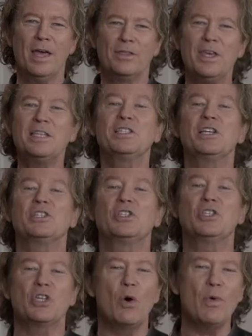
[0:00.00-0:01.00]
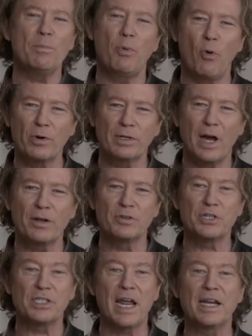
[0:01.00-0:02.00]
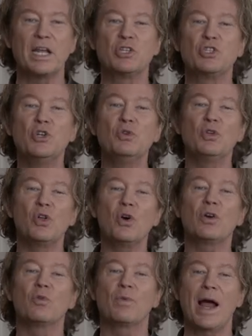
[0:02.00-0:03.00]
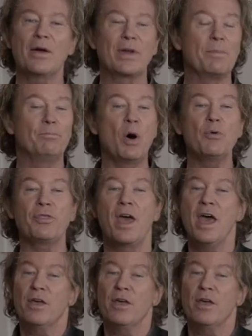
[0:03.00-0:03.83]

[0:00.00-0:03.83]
This is so important to understand as you look around at both